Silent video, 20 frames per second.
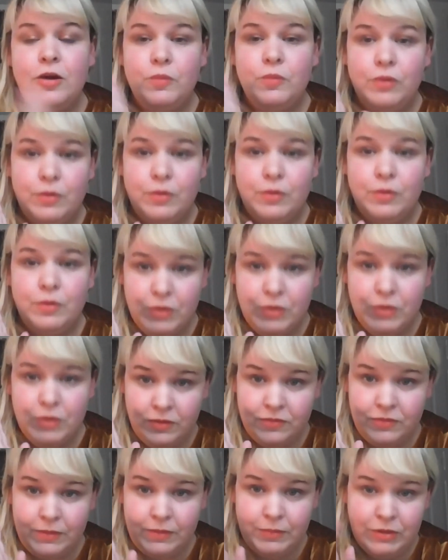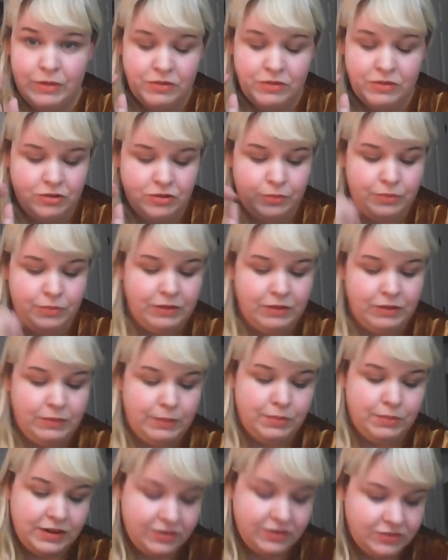removed from the original
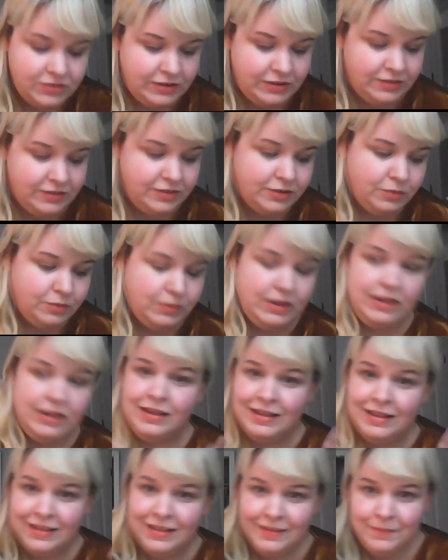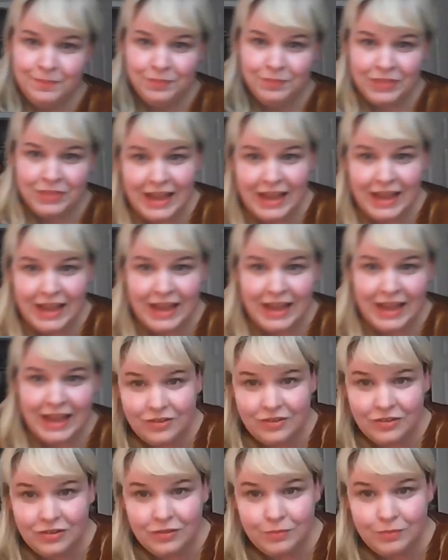Broadway production. So we had
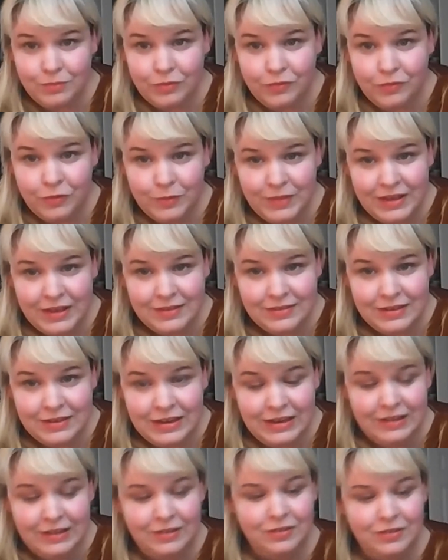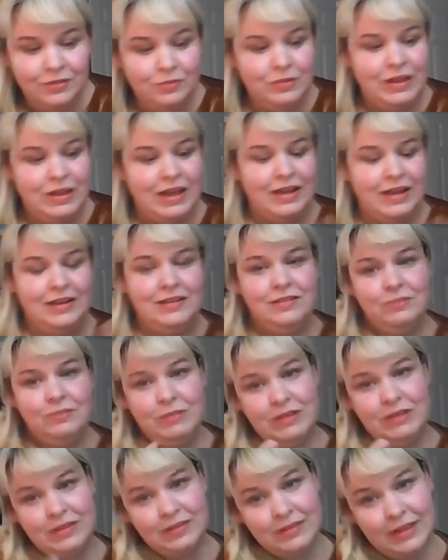actors perform that scene.
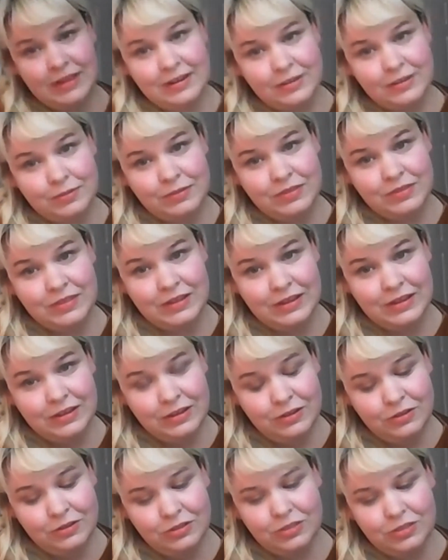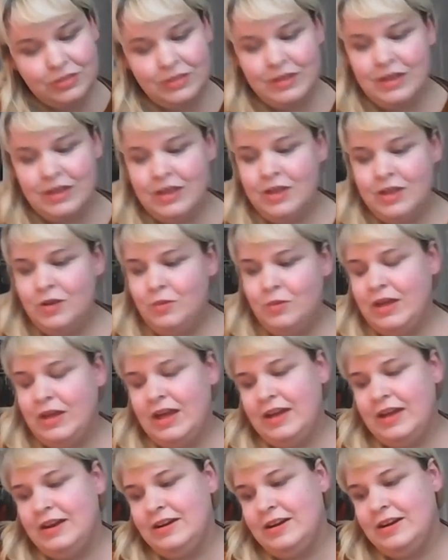We discussed with the youth. We
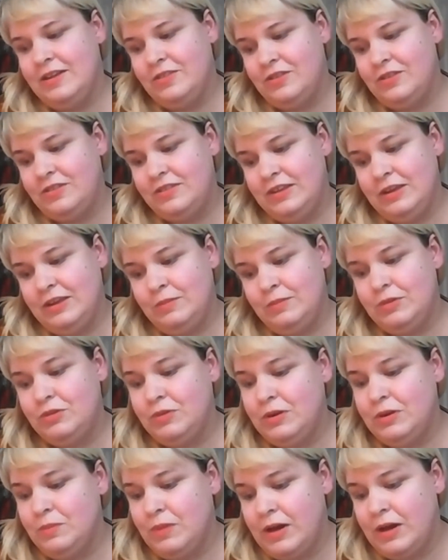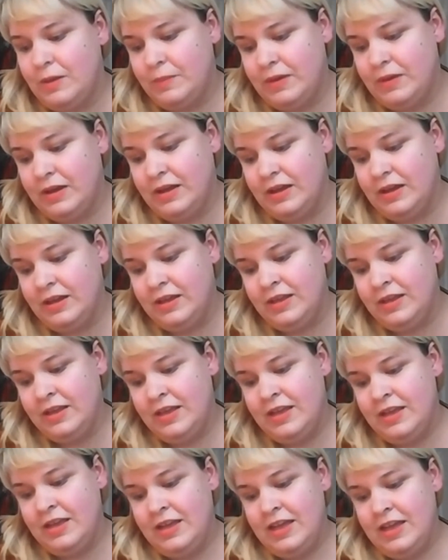had another scene between Mama
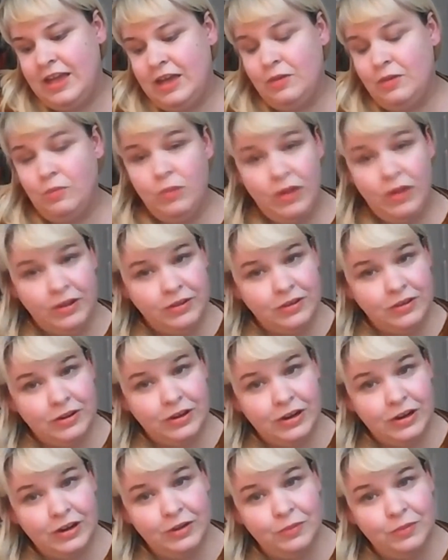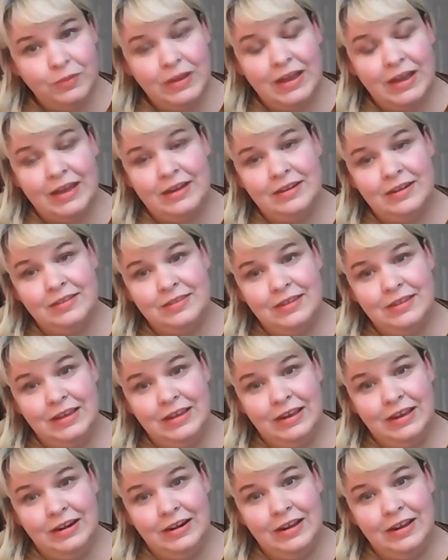and Walter. We had a
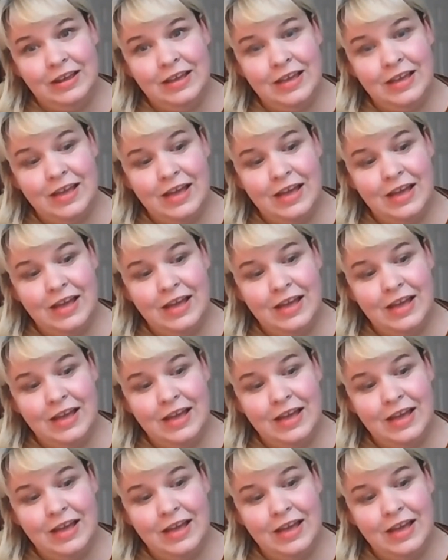scene